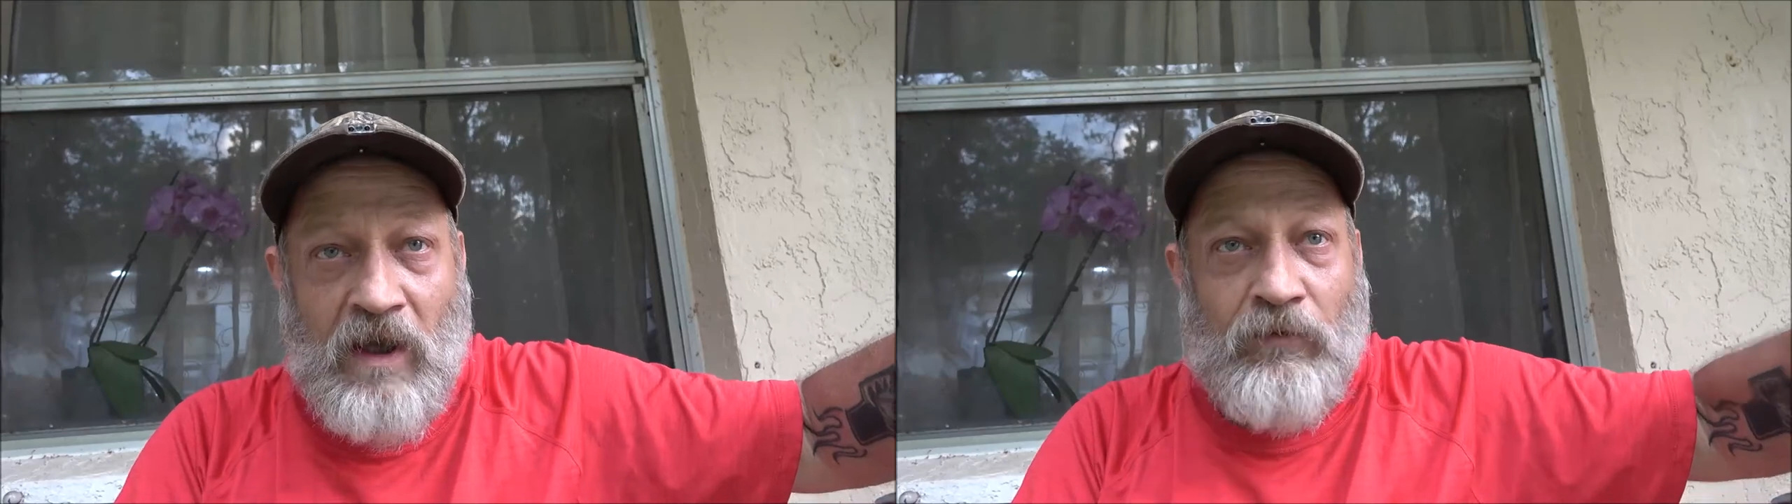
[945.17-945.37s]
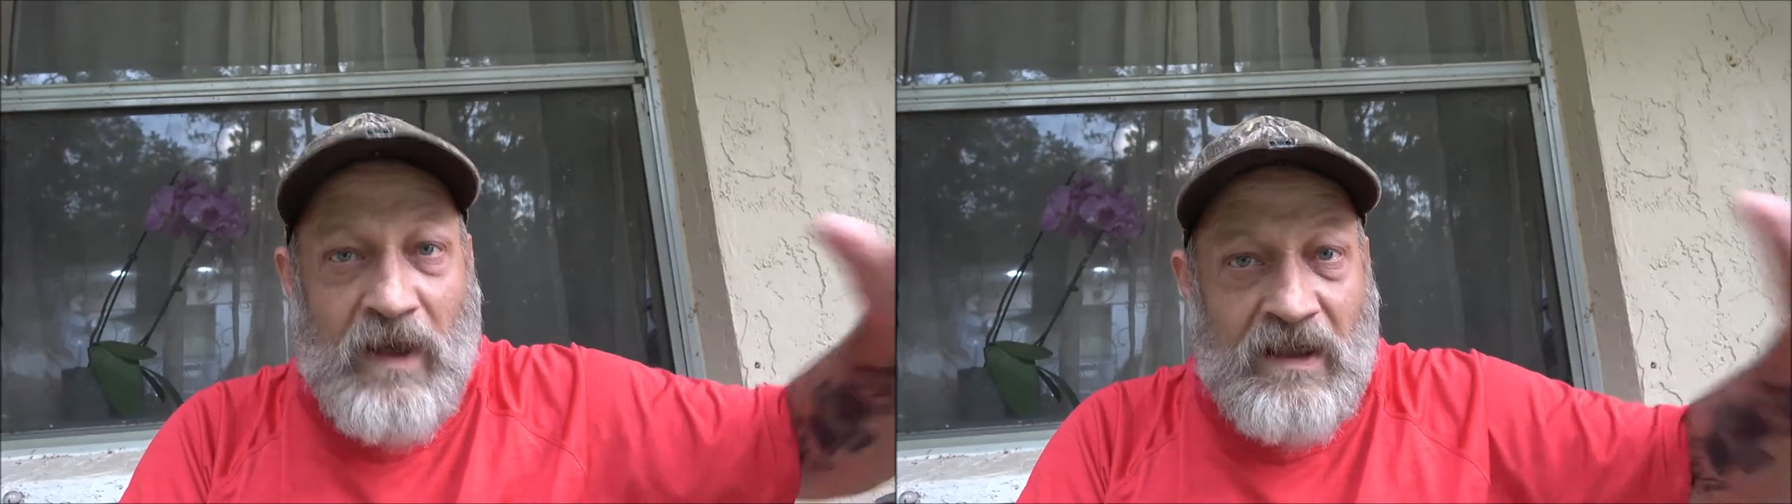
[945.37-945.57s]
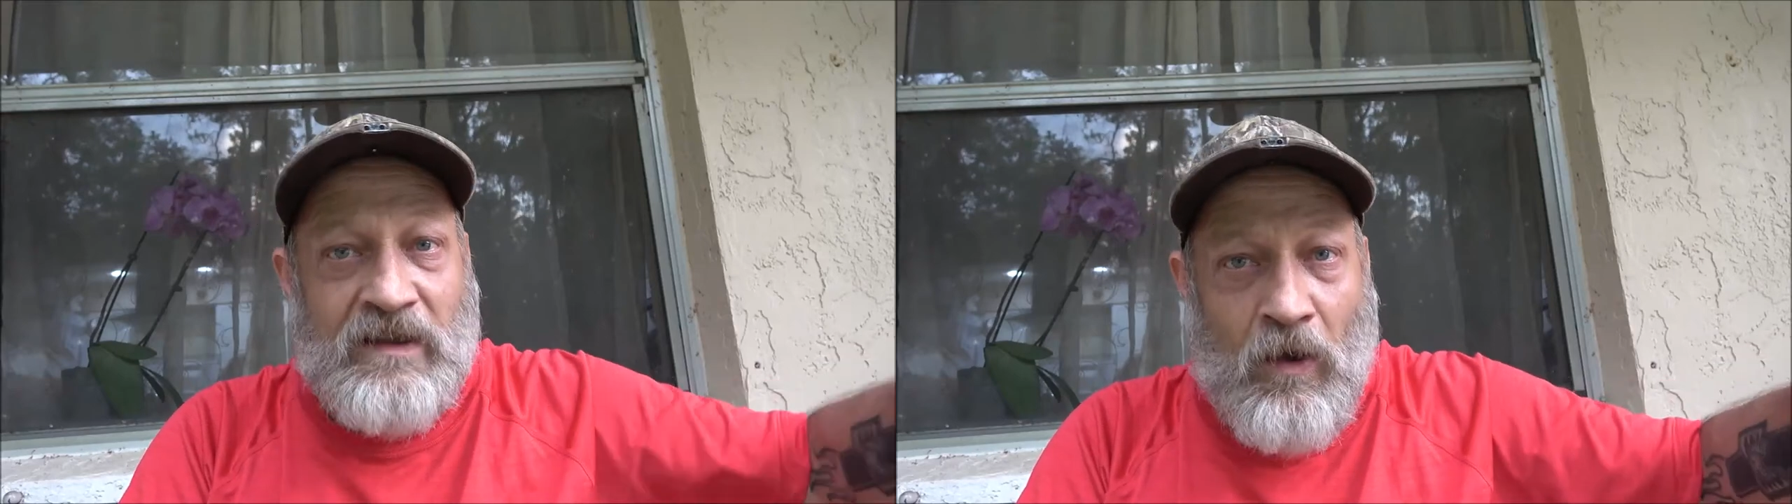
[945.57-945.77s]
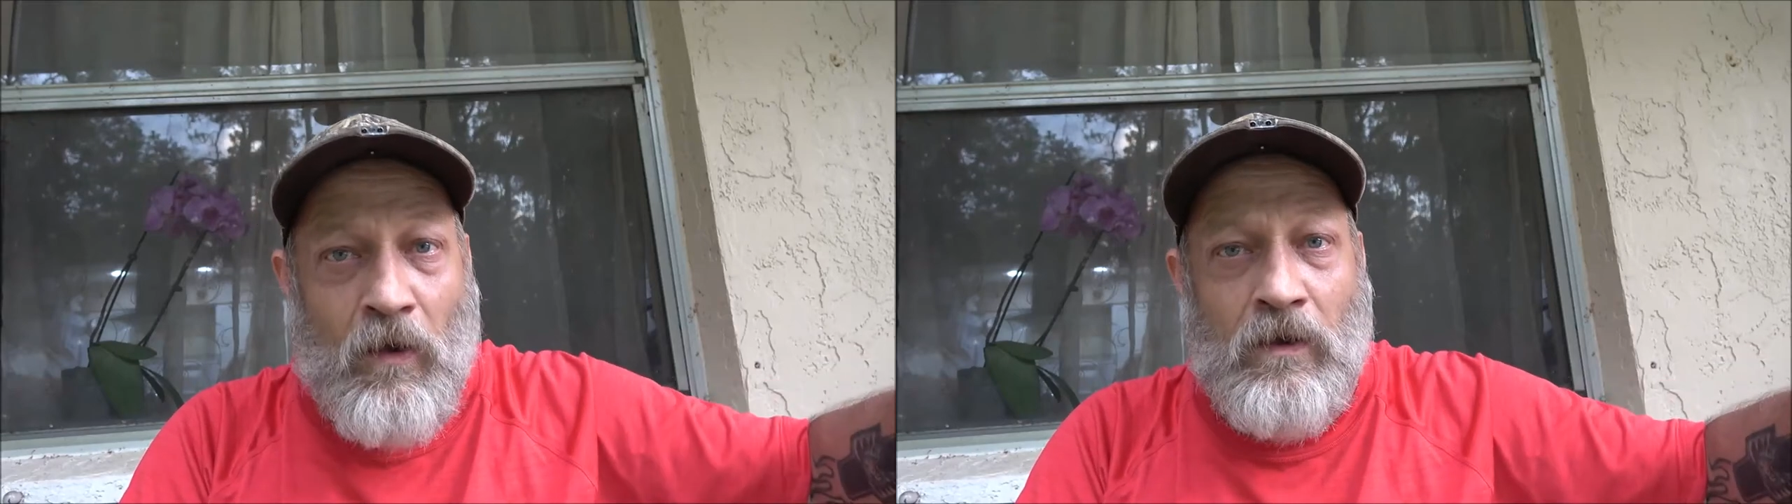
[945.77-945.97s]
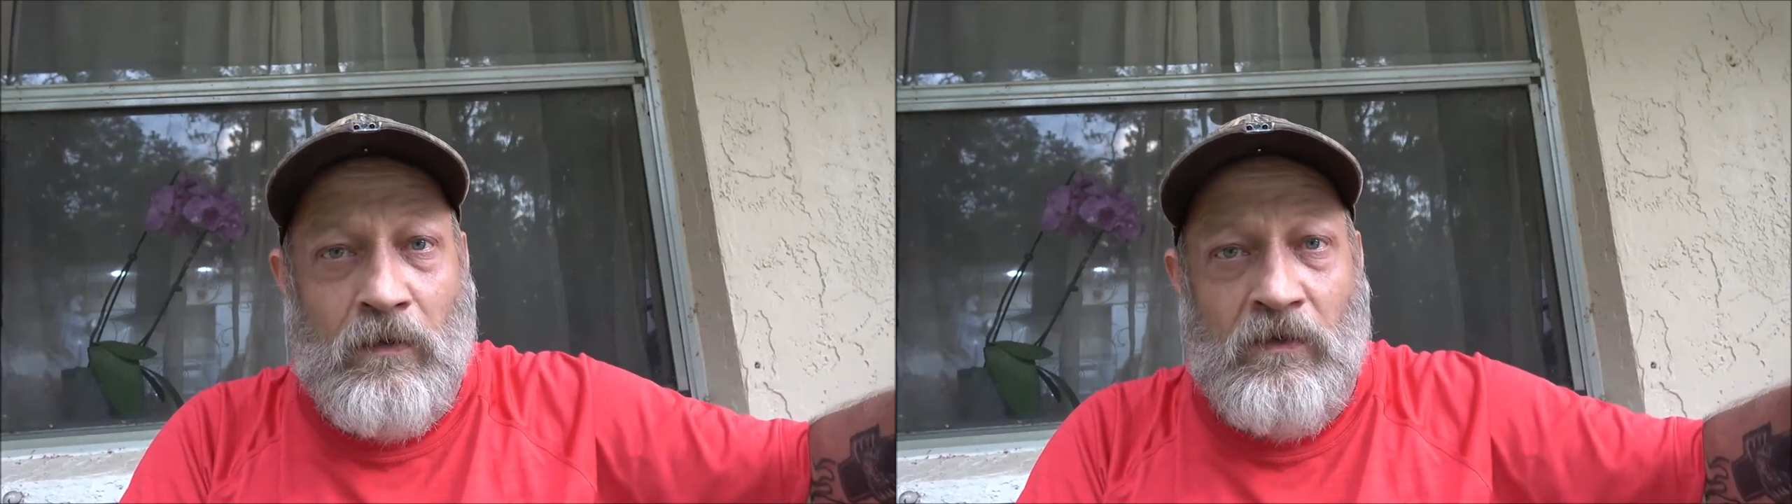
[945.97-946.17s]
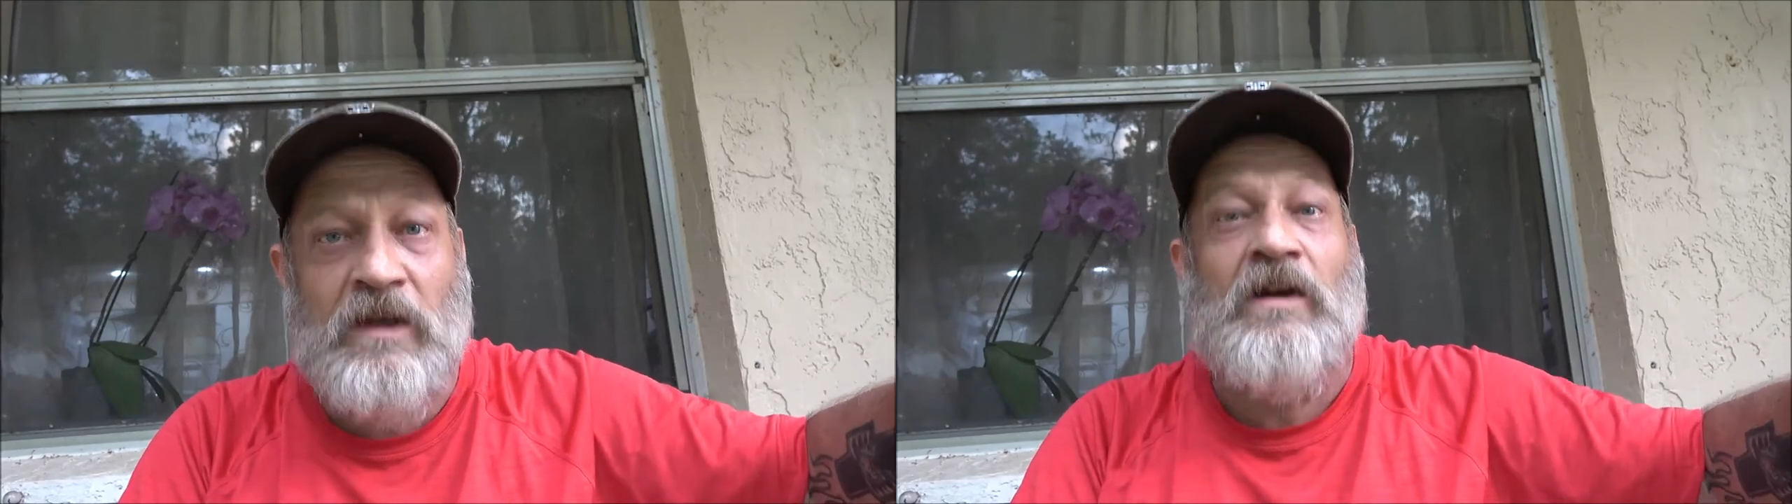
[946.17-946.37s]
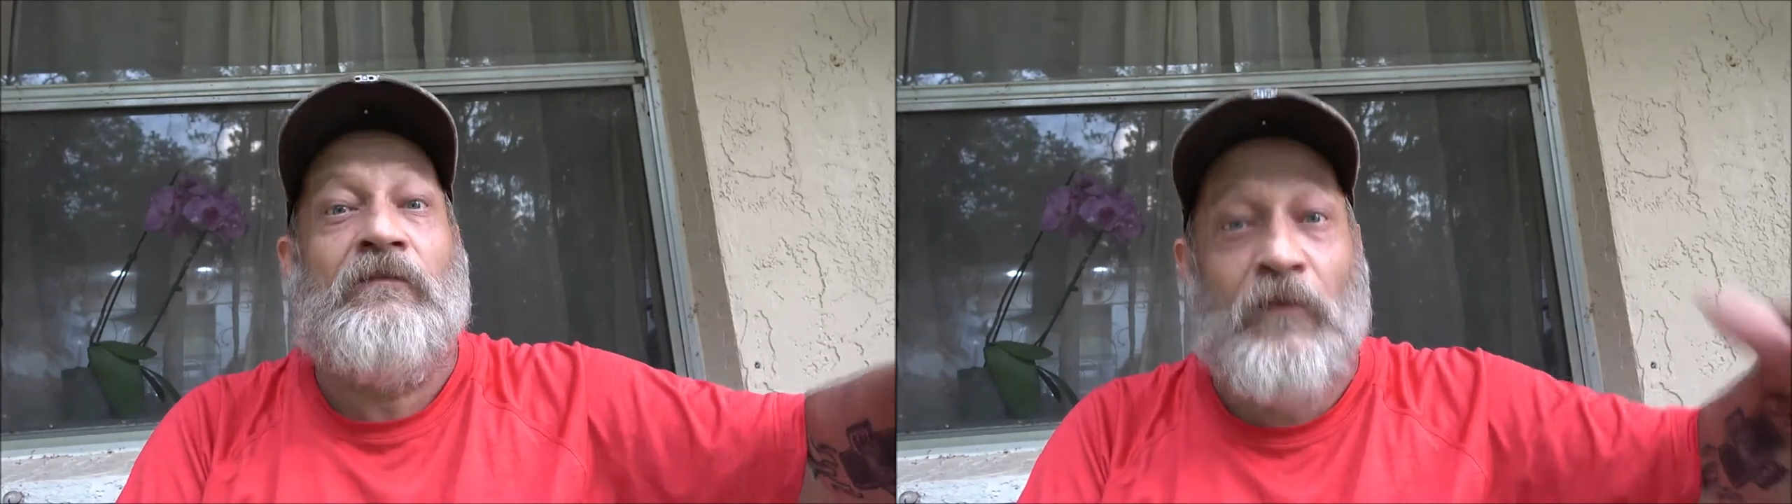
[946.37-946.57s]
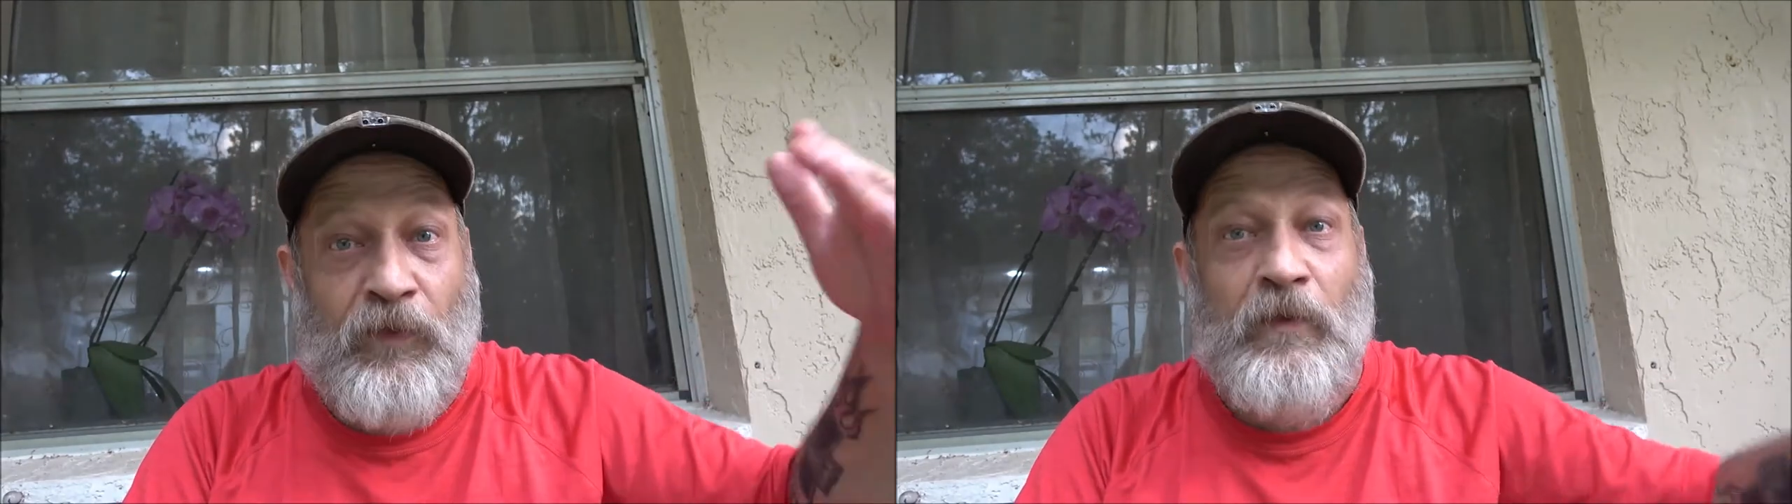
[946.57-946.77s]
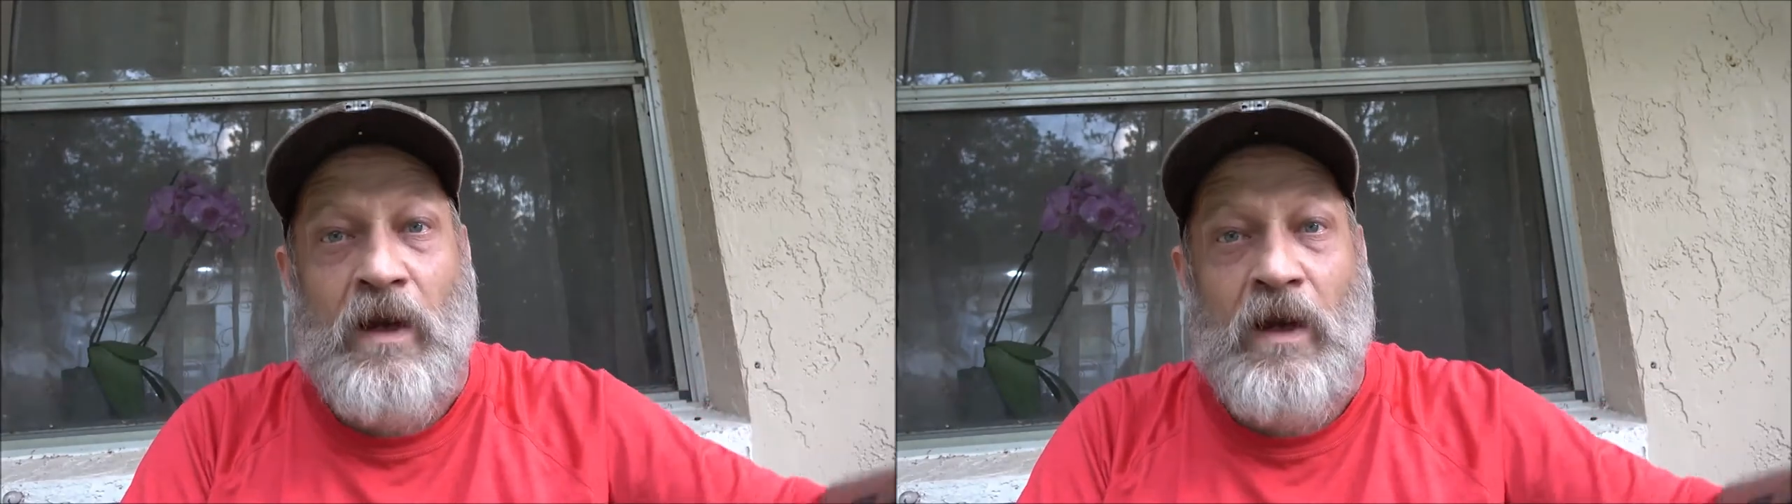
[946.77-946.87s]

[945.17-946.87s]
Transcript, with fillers: ran the card for